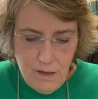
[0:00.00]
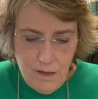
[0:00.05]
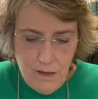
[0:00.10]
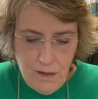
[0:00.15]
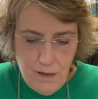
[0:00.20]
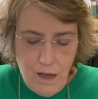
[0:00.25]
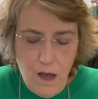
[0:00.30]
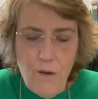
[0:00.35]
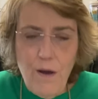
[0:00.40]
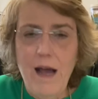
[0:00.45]

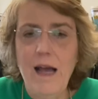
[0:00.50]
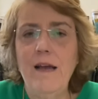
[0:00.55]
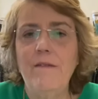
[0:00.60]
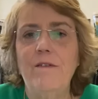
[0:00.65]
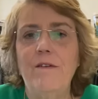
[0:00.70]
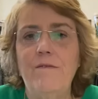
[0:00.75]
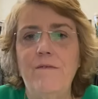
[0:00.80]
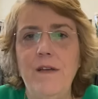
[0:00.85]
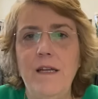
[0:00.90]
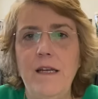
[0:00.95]
Oh, I
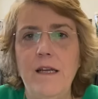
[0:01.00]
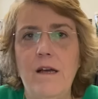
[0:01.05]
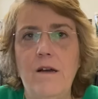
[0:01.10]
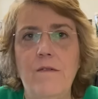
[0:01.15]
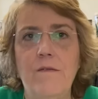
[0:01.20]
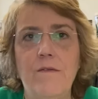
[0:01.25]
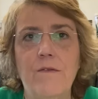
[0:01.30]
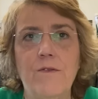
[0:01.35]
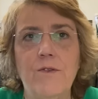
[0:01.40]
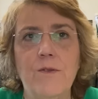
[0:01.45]
have a
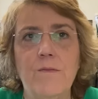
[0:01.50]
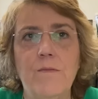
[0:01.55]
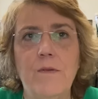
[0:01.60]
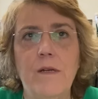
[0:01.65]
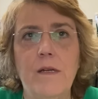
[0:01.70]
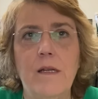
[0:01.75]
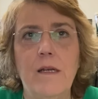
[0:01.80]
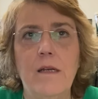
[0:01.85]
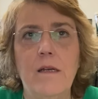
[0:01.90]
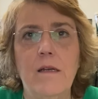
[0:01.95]
video for
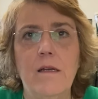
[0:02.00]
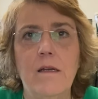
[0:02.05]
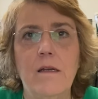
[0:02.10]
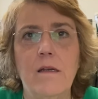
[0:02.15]
splitting.